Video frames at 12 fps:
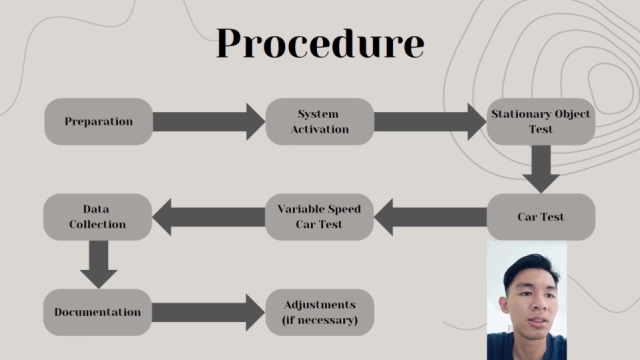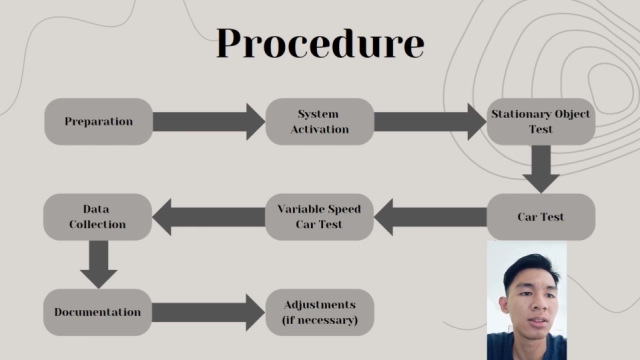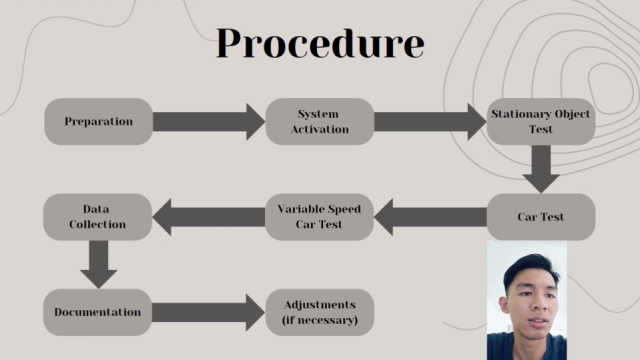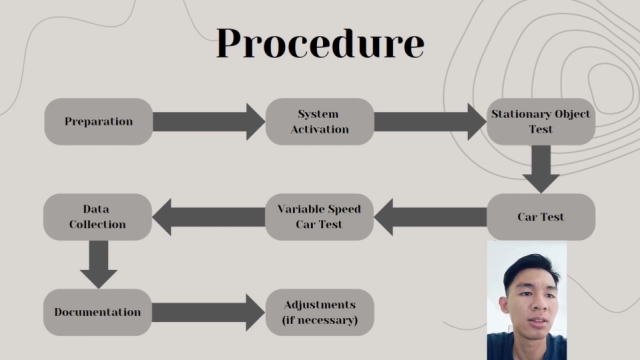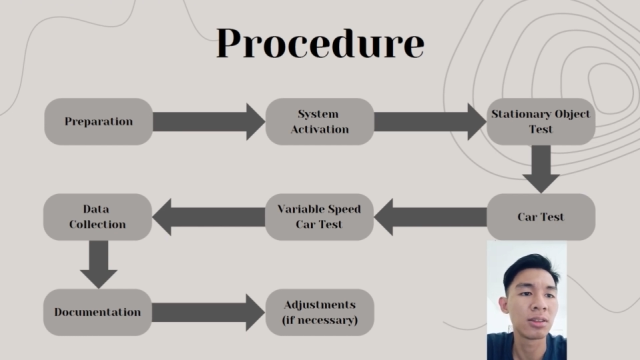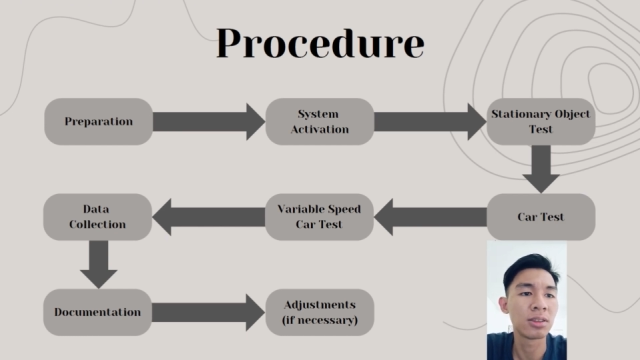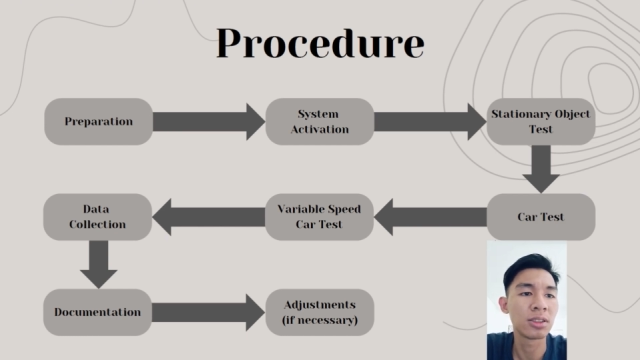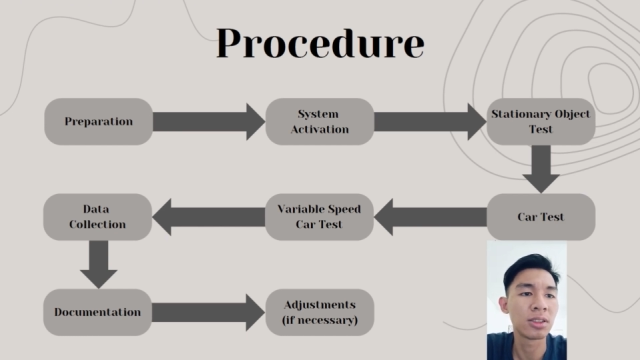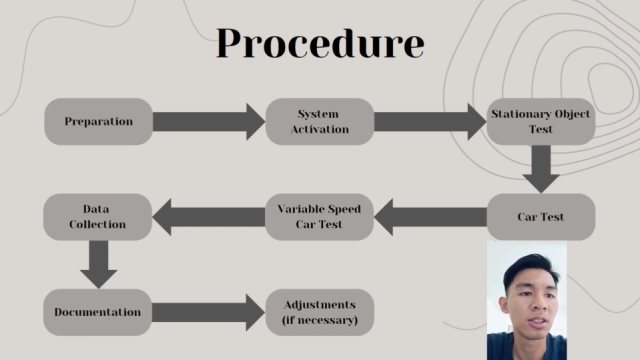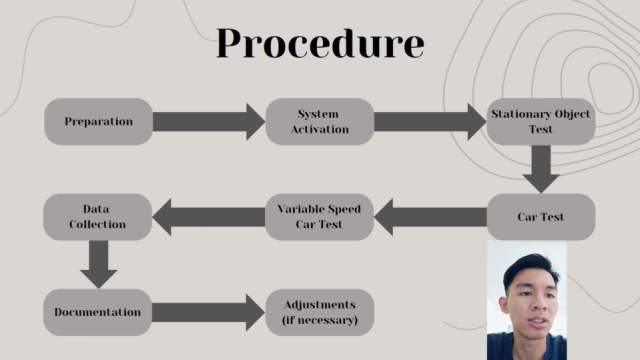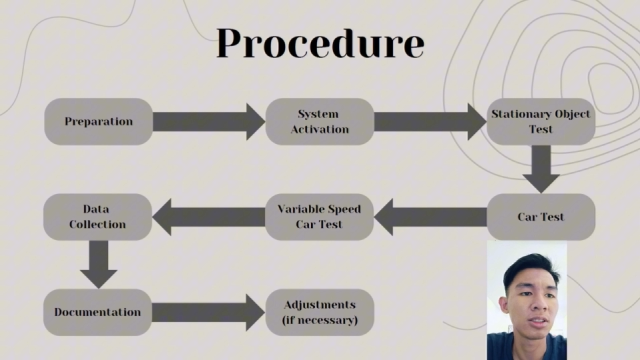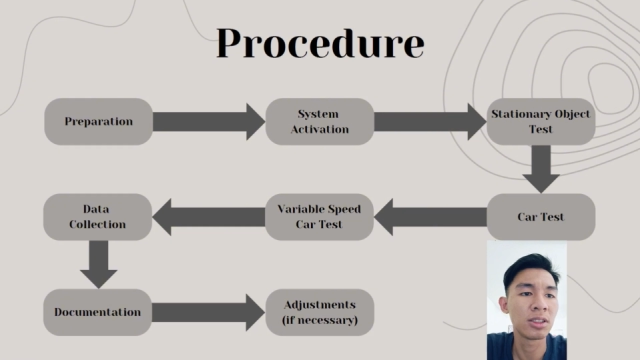
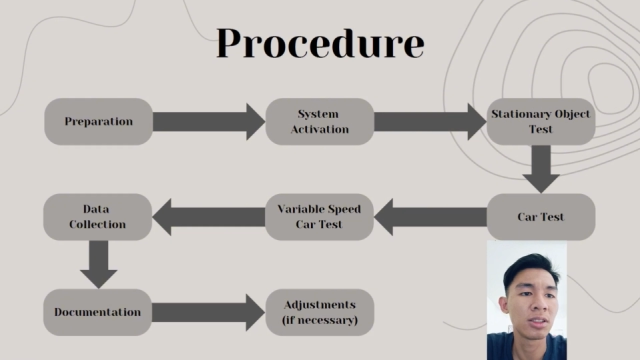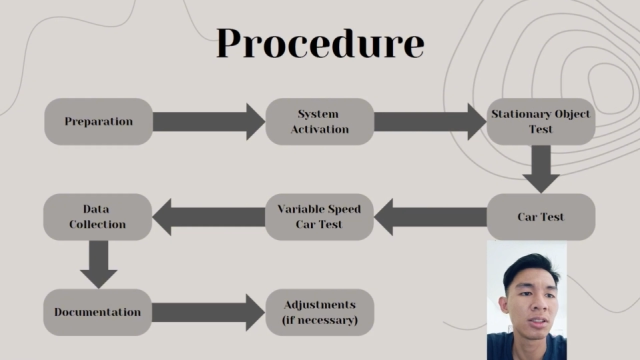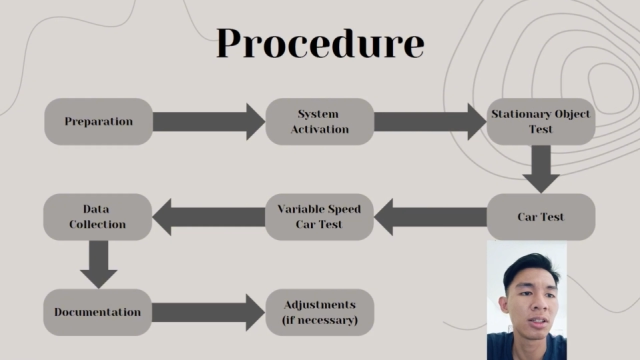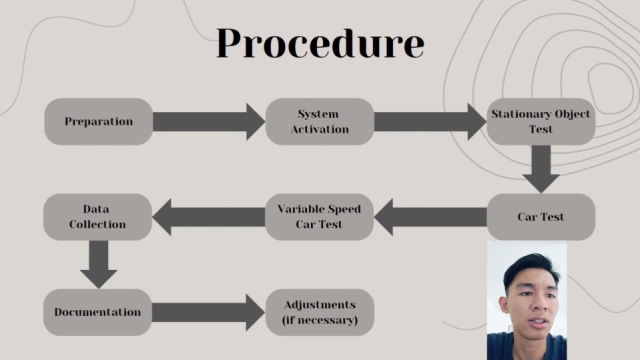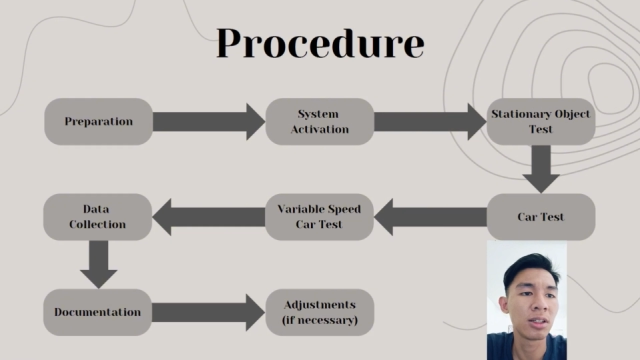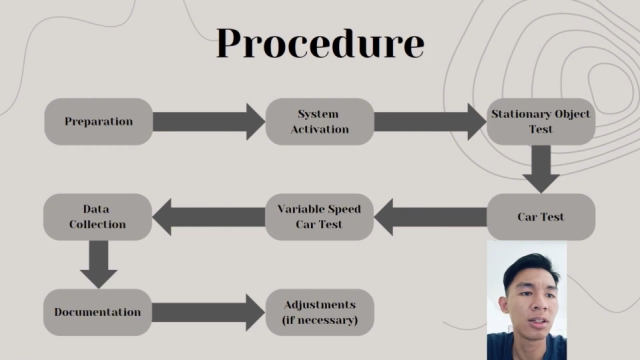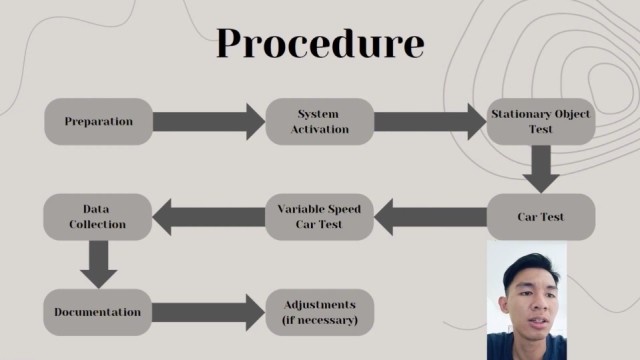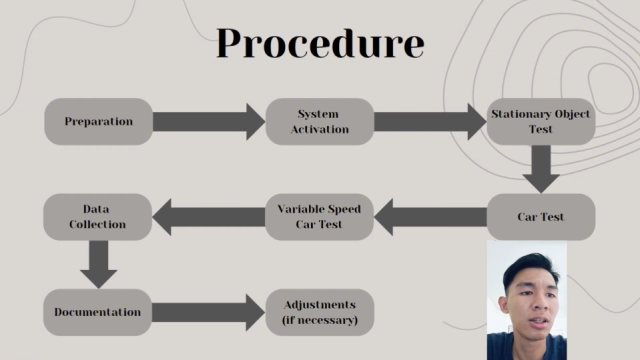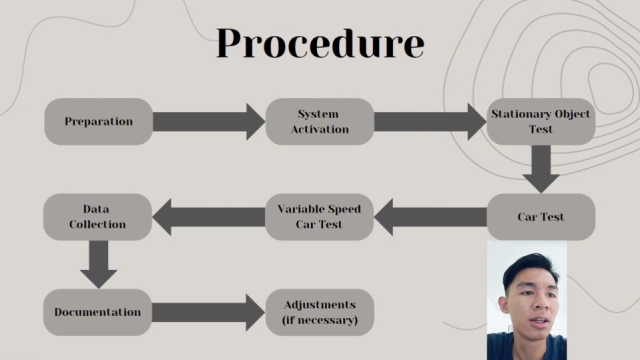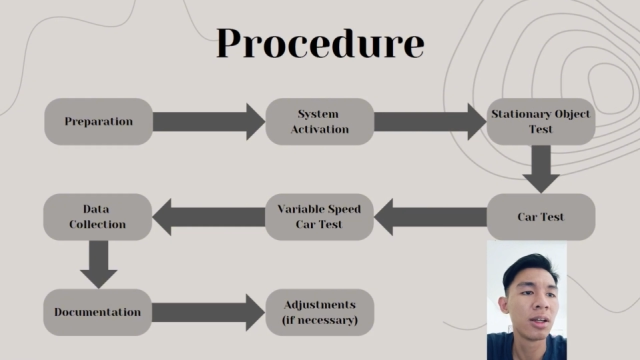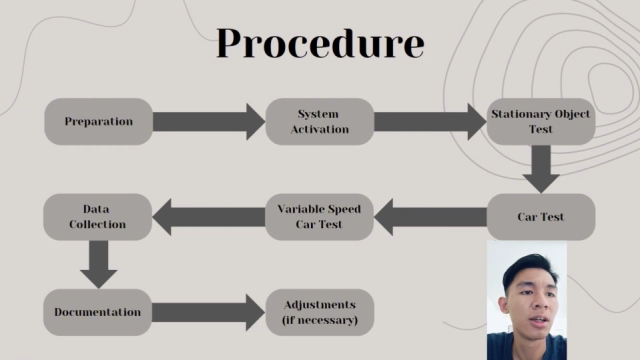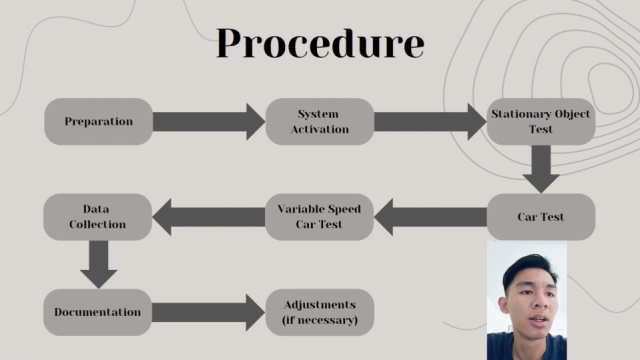stationary
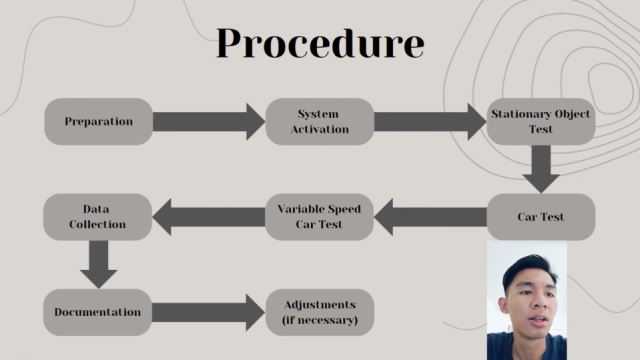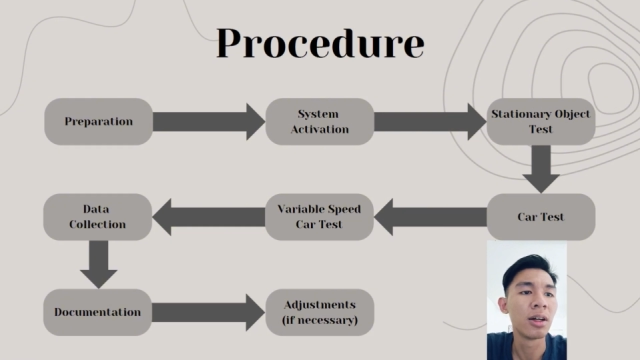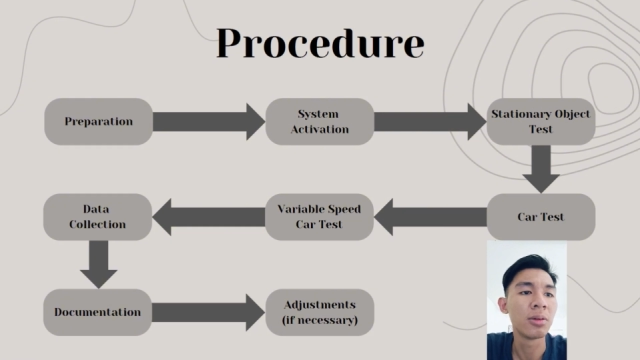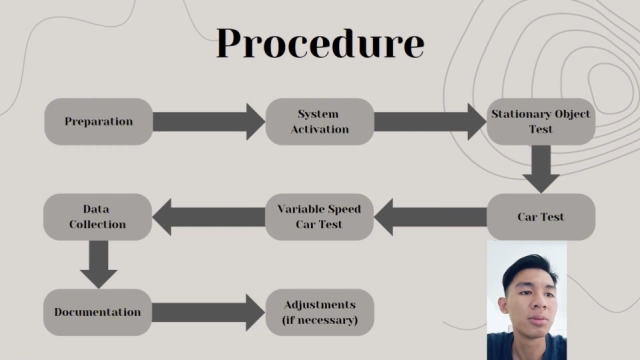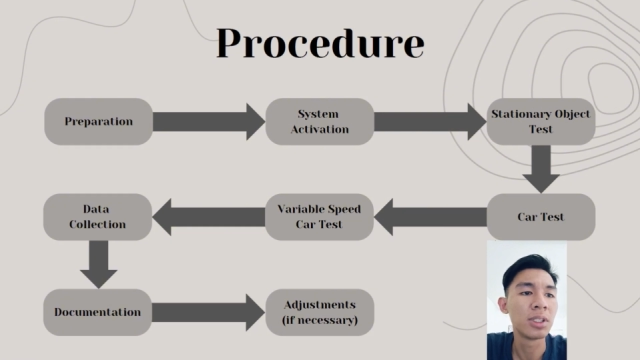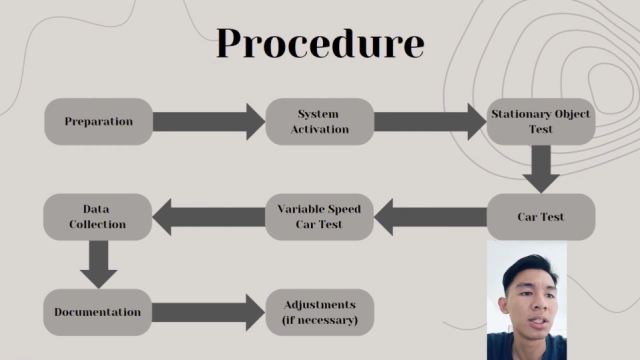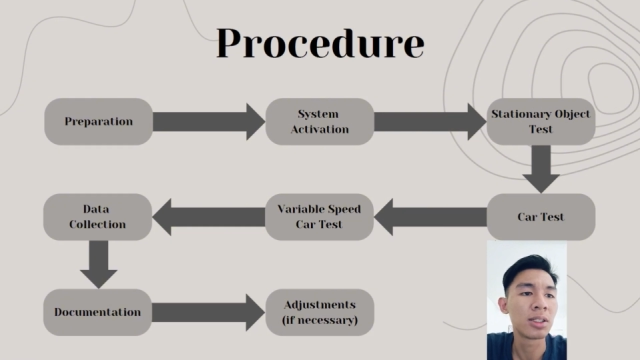object